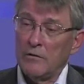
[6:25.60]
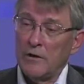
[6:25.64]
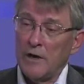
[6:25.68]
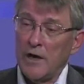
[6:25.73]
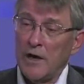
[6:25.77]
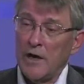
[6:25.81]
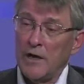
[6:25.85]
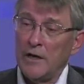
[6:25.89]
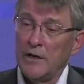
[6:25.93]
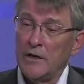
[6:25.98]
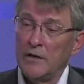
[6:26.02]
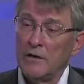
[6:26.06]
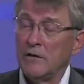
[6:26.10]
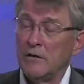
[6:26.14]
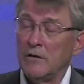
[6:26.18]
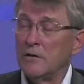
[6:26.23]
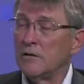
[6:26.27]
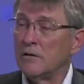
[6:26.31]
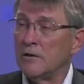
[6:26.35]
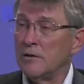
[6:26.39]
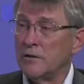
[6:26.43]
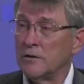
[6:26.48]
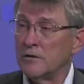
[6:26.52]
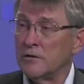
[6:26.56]
adding
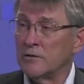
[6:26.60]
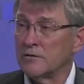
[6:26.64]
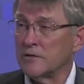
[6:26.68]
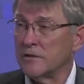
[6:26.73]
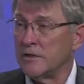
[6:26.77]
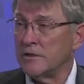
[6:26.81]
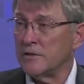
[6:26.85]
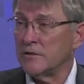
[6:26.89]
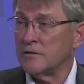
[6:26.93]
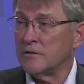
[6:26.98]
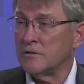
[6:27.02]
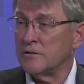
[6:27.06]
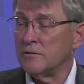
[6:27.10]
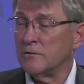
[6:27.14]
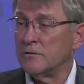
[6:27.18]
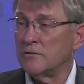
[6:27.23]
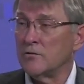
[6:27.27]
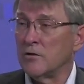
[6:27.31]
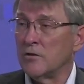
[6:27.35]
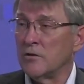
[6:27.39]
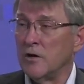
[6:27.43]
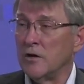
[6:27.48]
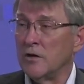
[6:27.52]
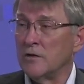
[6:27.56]
clinical sites to the
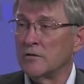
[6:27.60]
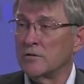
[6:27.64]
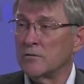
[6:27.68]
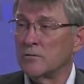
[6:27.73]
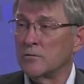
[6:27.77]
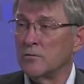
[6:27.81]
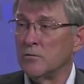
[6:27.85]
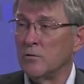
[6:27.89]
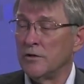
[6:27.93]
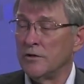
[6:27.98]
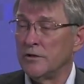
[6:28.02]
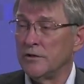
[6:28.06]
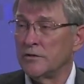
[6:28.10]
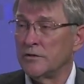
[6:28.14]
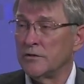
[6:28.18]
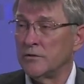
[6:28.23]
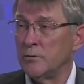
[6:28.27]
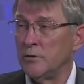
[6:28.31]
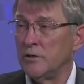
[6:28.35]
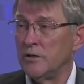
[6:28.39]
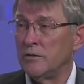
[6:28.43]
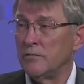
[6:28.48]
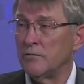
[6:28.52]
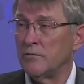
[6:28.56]
trials, 1 in
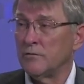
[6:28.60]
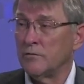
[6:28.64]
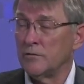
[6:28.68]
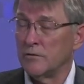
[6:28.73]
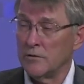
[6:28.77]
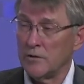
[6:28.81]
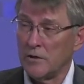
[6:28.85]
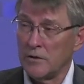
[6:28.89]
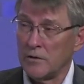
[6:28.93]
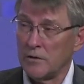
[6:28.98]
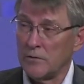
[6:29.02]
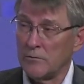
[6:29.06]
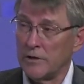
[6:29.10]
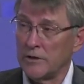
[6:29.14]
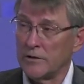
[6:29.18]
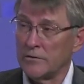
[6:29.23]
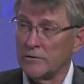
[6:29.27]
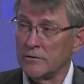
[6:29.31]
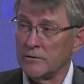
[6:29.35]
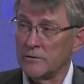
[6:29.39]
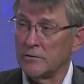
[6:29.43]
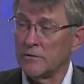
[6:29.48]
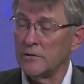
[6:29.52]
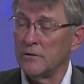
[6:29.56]
Sweden for the
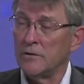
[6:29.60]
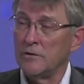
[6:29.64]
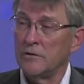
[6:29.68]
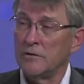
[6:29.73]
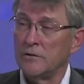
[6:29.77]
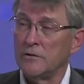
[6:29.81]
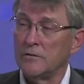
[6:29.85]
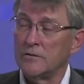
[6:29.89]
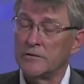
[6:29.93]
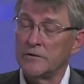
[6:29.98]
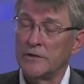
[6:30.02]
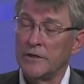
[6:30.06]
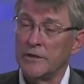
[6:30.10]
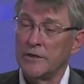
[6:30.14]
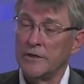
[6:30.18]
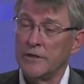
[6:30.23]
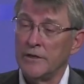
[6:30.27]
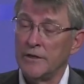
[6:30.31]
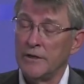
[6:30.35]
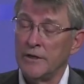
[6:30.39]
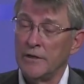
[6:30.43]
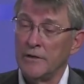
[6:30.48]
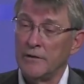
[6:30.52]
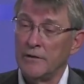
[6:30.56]
colorectal
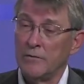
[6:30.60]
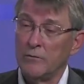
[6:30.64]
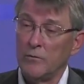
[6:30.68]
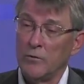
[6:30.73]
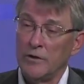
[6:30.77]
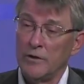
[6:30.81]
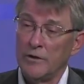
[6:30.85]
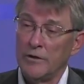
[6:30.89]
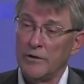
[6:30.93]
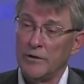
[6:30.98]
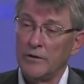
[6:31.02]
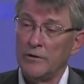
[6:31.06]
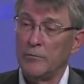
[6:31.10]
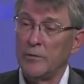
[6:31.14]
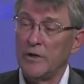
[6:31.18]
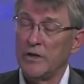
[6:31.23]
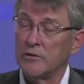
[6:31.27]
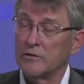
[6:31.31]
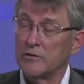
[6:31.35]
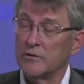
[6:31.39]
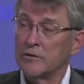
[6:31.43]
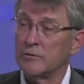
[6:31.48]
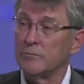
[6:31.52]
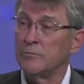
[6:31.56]
study and 1 in
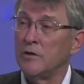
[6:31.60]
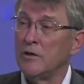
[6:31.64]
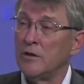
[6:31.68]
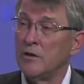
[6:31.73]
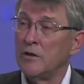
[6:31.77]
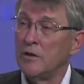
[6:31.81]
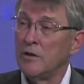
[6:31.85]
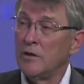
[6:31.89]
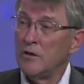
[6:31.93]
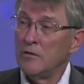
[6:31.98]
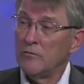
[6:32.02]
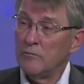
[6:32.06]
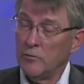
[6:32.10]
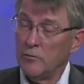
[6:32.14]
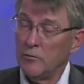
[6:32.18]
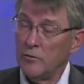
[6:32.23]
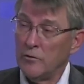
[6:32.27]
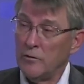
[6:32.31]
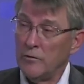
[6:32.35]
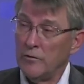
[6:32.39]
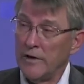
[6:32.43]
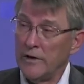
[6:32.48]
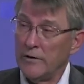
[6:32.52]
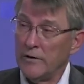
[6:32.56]
Belgium for
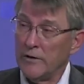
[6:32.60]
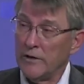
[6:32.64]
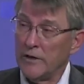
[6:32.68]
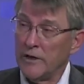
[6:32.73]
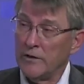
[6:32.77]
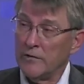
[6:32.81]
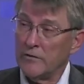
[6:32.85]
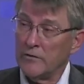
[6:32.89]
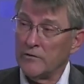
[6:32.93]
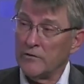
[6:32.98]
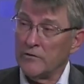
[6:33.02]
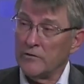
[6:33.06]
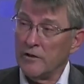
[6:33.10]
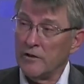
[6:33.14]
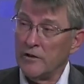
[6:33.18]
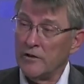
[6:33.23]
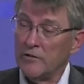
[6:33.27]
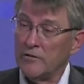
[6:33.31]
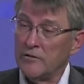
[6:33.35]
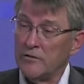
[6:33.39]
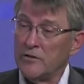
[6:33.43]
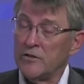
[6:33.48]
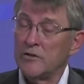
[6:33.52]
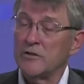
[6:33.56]
the ovarian cancer
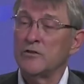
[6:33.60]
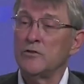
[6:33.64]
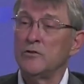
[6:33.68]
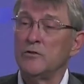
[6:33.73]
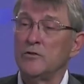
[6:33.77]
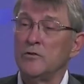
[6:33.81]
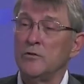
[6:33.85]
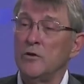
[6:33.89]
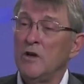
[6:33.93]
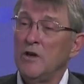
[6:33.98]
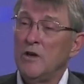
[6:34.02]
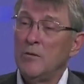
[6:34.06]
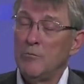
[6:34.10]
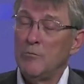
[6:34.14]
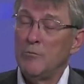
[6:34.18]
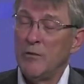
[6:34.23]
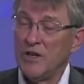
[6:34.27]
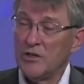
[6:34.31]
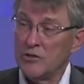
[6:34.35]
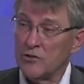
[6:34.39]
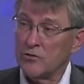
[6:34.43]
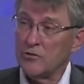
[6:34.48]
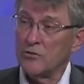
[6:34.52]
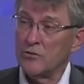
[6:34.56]
study, just to
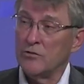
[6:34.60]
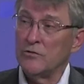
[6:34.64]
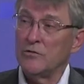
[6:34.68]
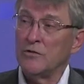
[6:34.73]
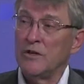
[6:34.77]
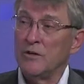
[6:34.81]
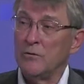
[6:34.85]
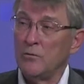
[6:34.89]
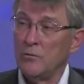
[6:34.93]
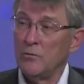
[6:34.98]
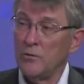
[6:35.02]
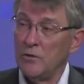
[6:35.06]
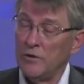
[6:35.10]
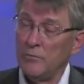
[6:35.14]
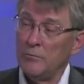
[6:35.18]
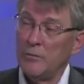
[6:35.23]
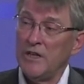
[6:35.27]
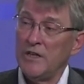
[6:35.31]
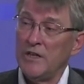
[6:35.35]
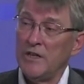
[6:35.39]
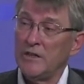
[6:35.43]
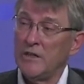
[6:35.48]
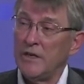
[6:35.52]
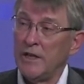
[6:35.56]
make sure that we
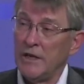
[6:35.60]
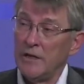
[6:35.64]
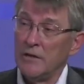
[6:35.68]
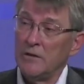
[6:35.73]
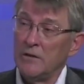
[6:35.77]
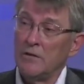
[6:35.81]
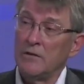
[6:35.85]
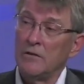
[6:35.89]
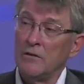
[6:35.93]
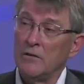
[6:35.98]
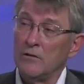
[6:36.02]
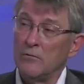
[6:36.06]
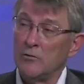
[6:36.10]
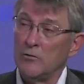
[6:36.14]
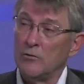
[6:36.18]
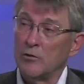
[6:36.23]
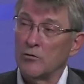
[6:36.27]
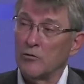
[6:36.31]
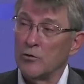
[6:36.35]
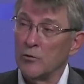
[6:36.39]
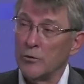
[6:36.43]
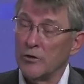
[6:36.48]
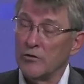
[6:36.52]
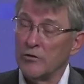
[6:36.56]
maintain a
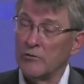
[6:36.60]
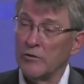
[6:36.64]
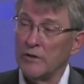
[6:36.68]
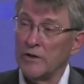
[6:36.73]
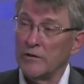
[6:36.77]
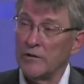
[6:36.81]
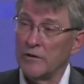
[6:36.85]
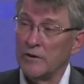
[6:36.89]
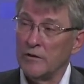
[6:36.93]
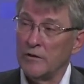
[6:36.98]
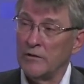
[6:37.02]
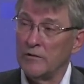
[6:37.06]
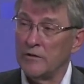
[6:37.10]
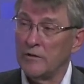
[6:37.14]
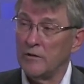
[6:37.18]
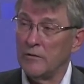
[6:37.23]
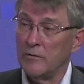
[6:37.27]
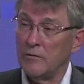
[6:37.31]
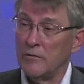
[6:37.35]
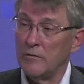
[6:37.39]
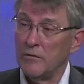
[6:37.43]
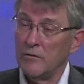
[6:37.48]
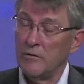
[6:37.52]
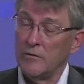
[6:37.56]
recruitment rate
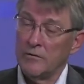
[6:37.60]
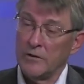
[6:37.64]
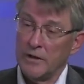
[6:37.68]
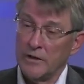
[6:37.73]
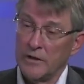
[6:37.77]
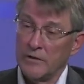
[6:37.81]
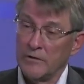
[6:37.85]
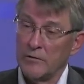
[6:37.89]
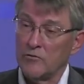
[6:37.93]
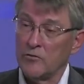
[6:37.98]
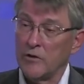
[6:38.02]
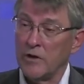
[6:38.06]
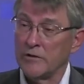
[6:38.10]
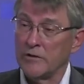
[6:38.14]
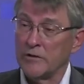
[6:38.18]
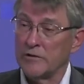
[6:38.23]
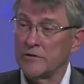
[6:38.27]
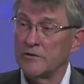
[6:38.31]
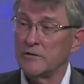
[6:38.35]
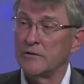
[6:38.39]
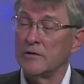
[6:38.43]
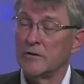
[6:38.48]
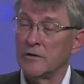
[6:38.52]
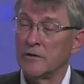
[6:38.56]
to get the
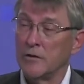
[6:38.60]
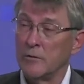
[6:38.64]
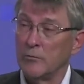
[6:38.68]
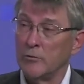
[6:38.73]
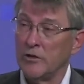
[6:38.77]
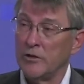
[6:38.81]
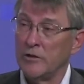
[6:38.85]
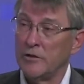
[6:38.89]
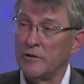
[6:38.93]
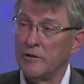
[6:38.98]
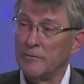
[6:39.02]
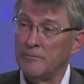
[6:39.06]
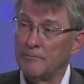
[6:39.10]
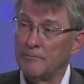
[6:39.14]
trials completed.